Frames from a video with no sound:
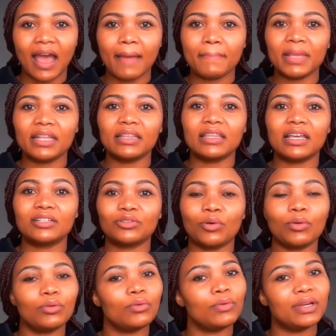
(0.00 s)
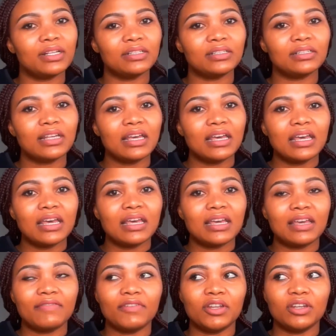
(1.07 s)
I mean, there's always,
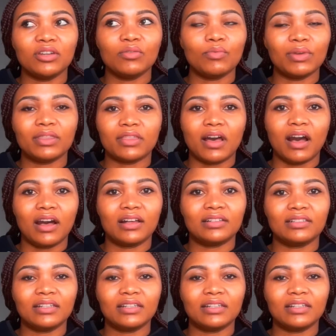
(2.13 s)
even with us,